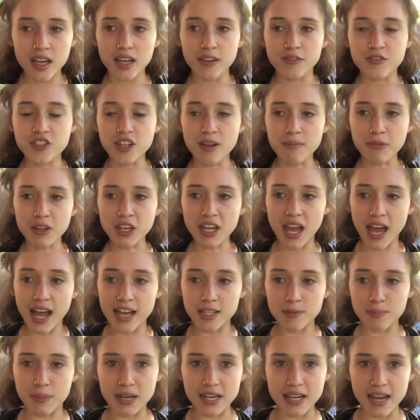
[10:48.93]
If something
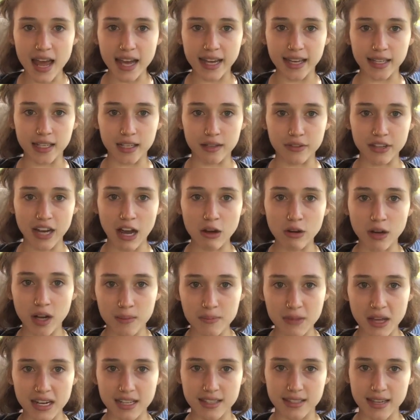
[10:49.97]
has been negative, an
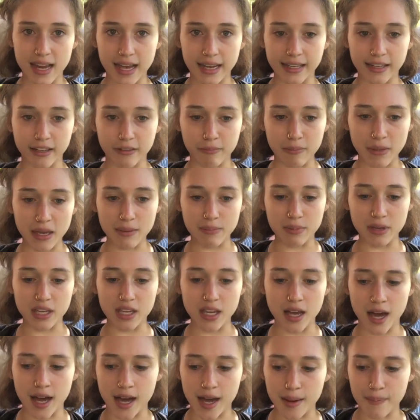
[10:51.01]
outcome that is negative,
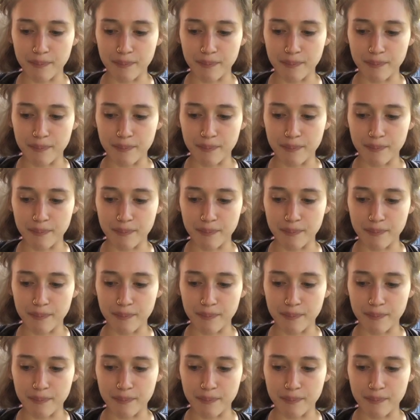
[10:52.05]
maybe